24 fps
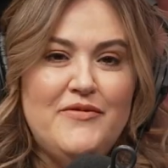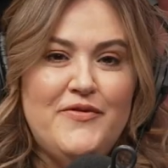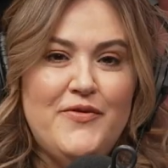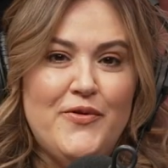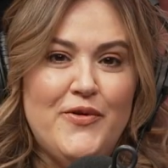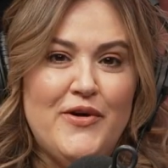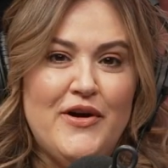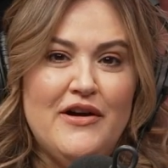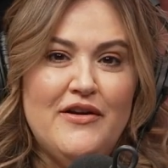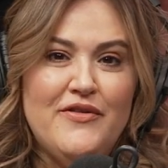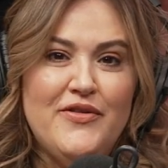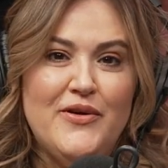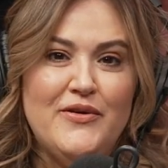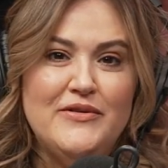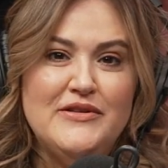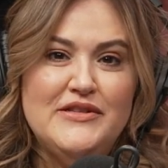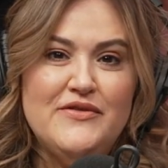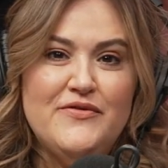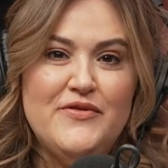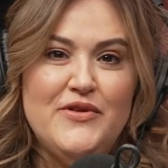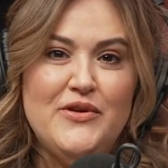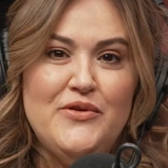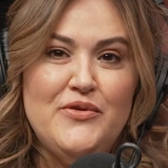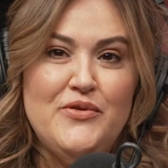For those
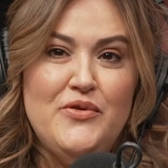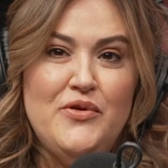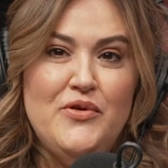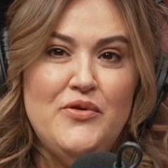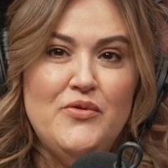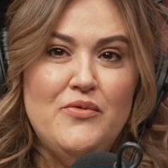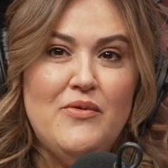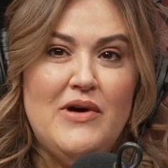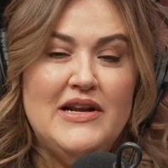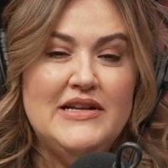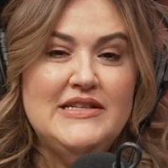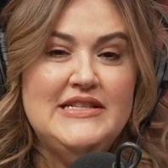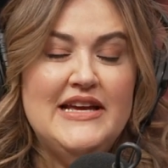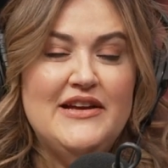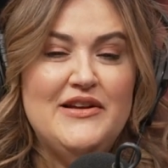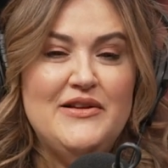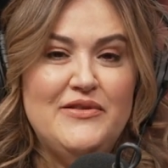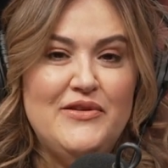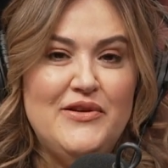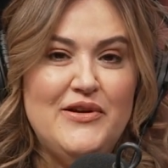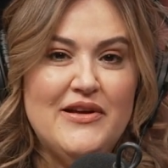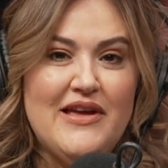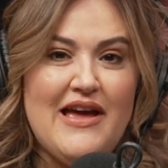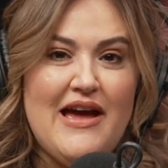of you who want to take a
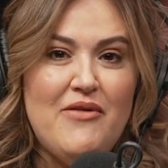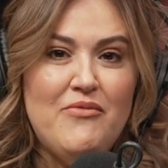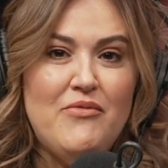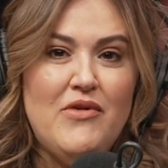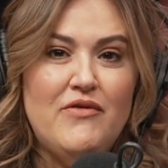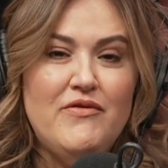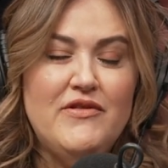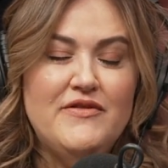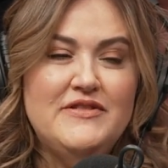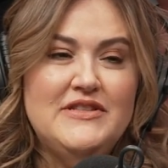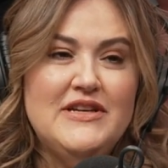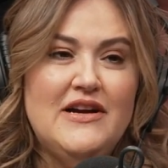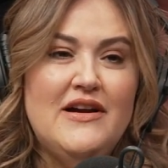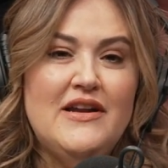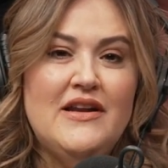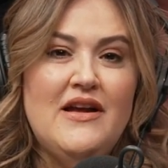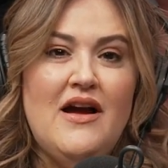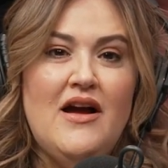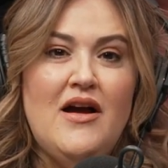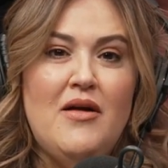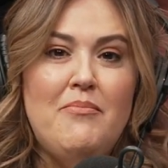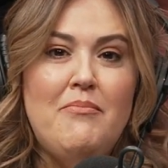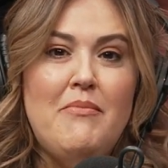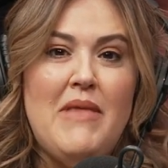look at what we've done,
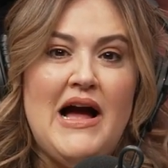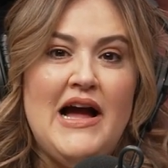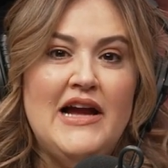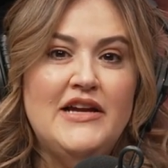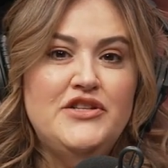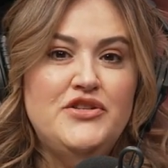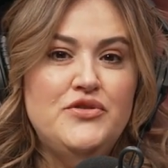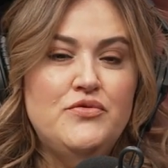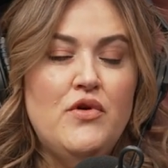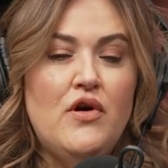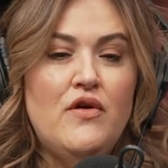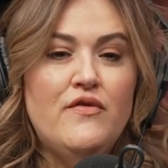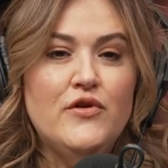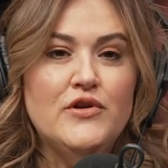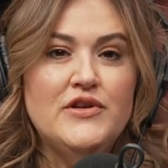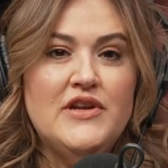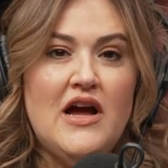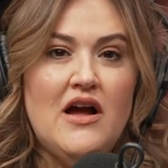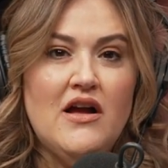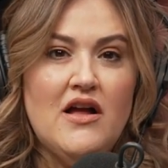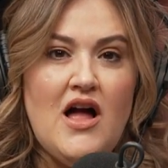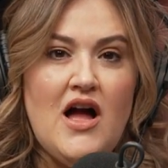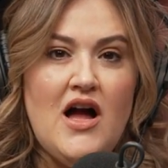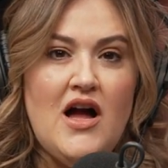
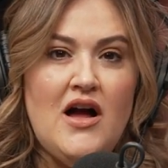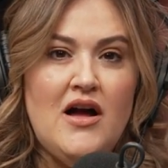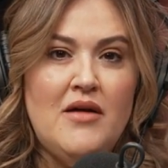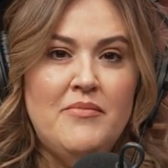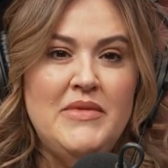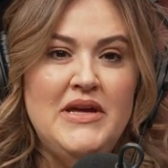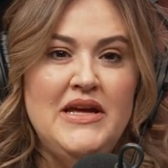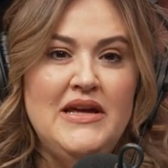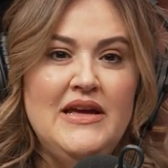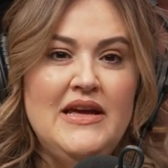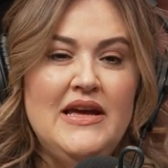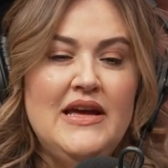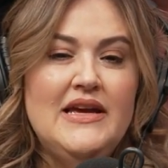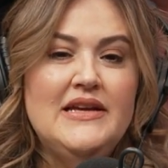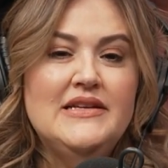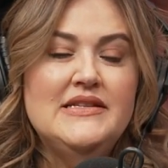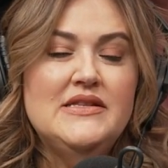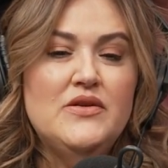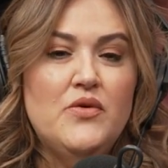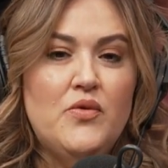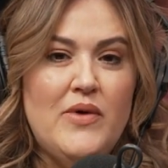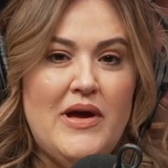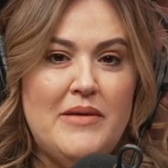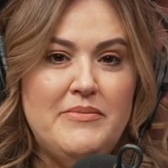MyDoOver.com is
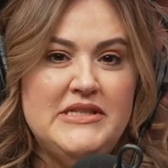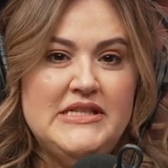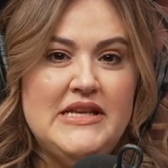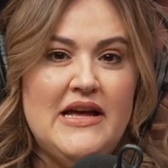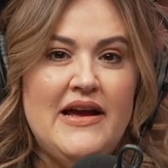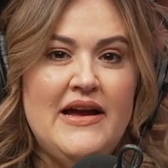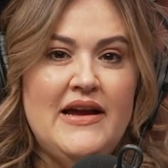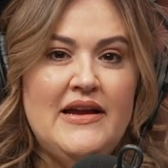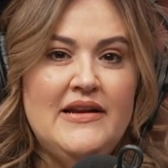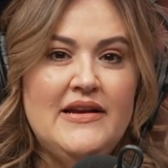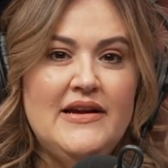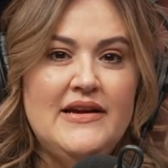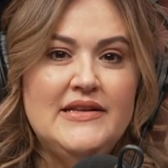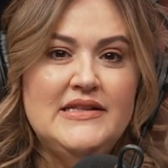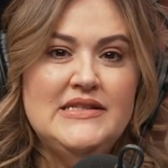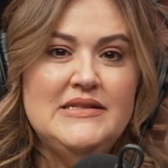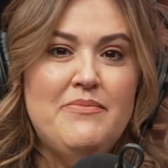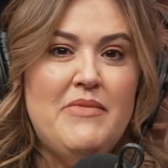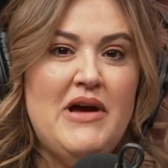the website. It's